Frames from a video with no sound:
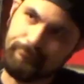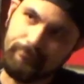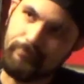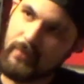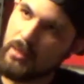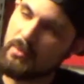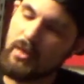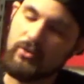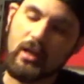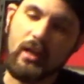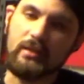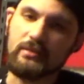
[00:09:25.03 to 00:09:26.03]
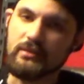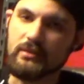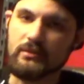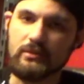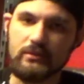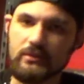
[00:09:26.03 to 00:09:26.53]
maybe every 8
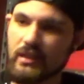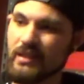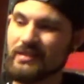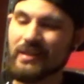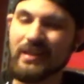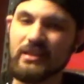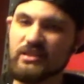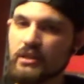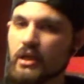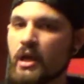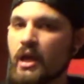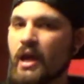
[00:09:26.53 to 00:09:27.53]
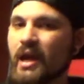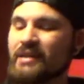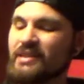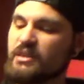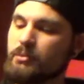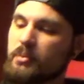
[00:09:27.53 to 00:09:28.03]
to 10 days. And
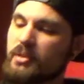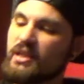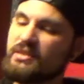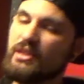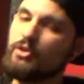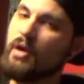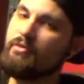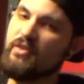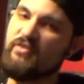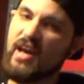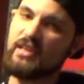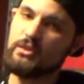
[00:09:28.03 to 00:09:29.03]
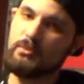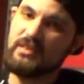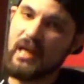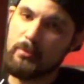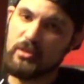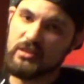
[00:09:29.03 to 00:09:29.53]
that's simply because they do have a faster
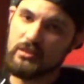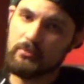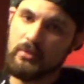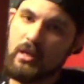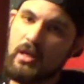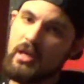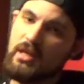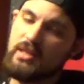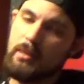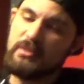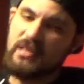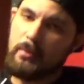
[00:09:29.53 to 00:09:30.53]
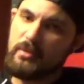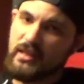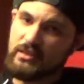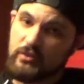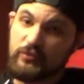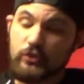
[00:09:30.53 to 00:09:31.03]
metabolism. They
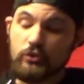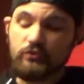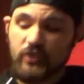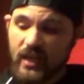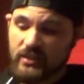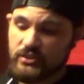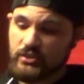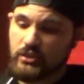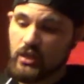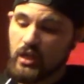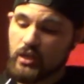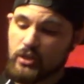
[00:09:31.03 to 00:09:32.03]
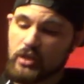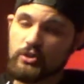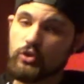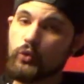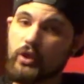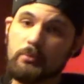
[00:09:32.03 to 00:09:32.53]
metabolize their food faster. They're also
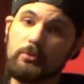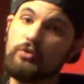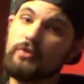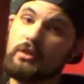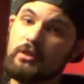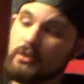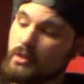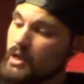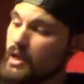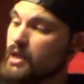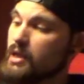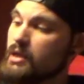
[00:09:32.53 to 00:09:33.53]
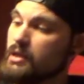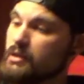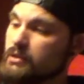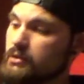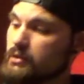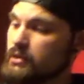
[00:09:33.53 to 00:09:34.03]
quick moving.
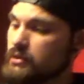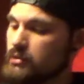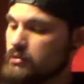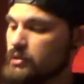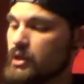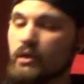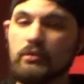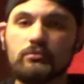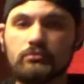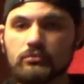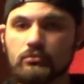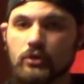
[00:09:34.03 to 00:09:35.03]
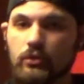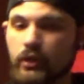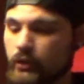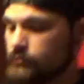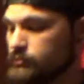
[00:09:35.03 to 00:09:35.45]
And yeah, okay.